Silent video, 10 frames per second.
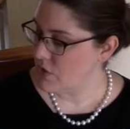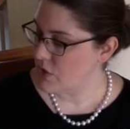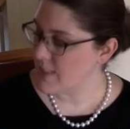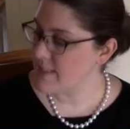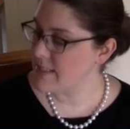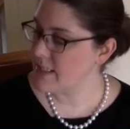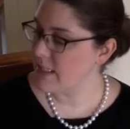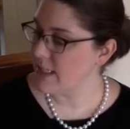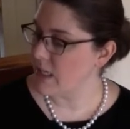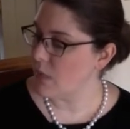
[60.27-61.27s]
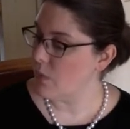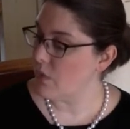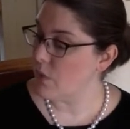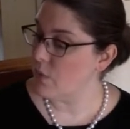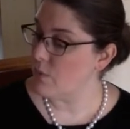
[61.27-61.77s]
Justice Scalia, with
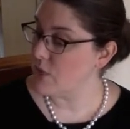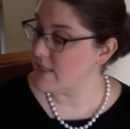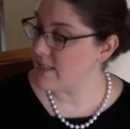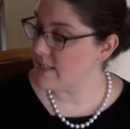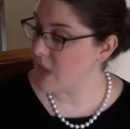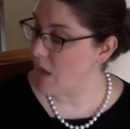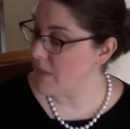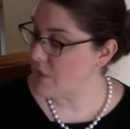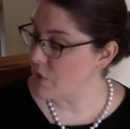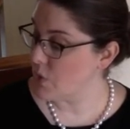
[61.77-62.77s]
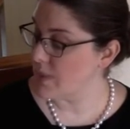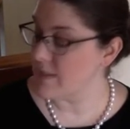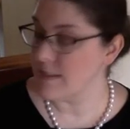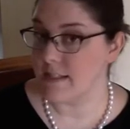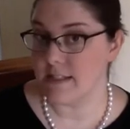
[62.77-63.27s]
whom Justice Thomas
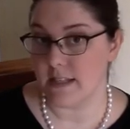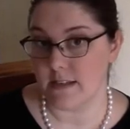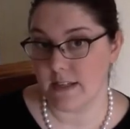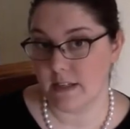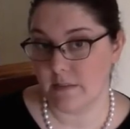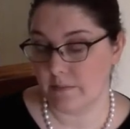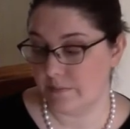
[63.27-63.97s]
joins, dissenting.